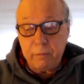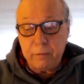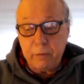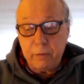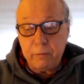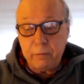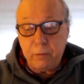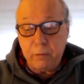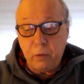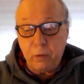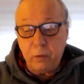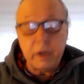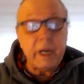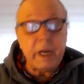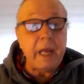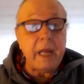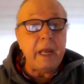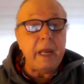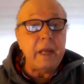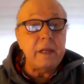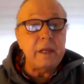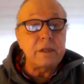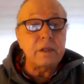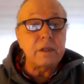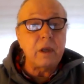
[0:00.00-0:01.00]
for 4
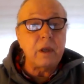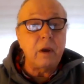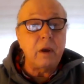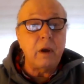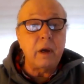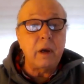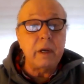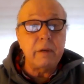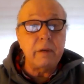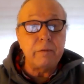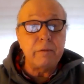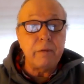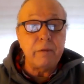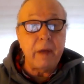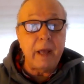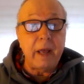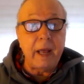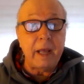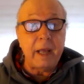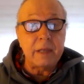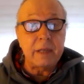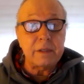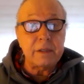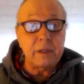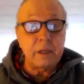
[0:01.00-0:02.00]
days on a
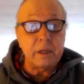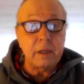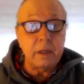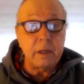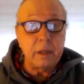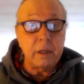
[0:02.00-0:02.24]
fast,